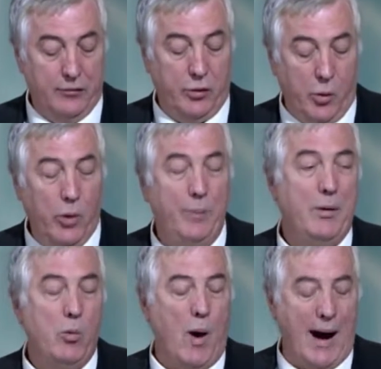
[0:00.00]
So it would
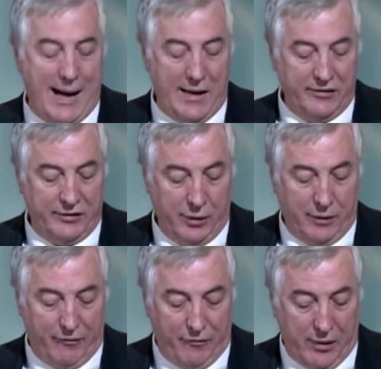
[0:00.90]
be wise to
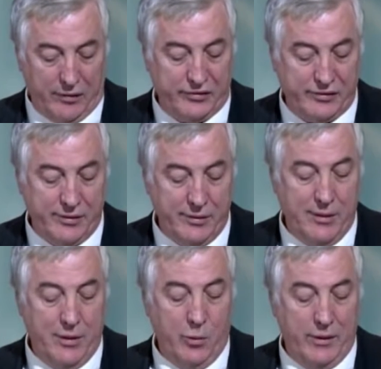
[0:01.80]
look first
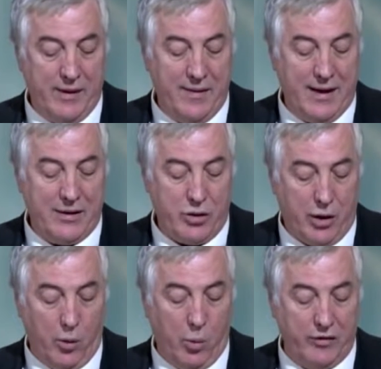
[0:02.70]
within the
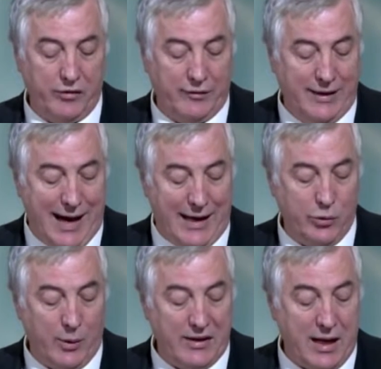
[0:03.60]
eternal words of
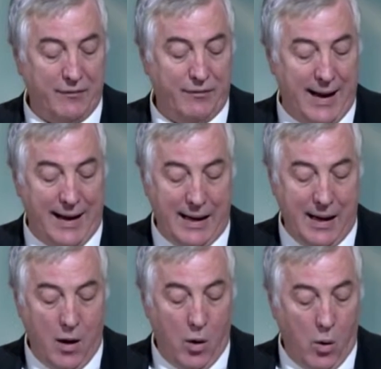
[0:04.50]
God to identify
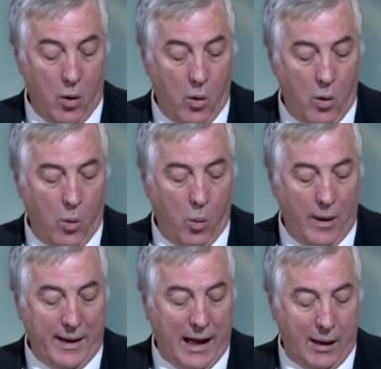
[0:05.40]

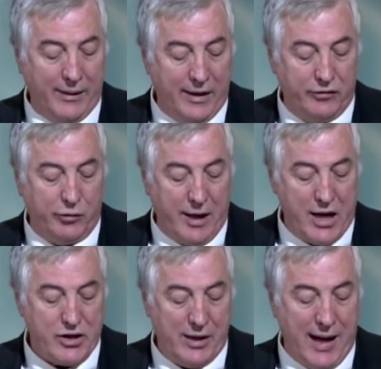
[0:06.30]
what element is
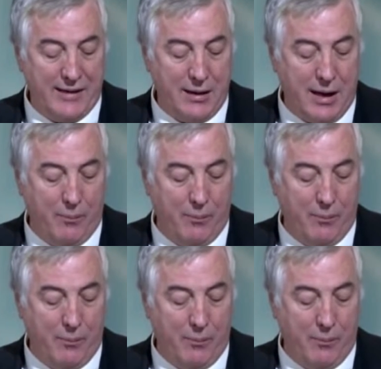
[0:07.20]
creationally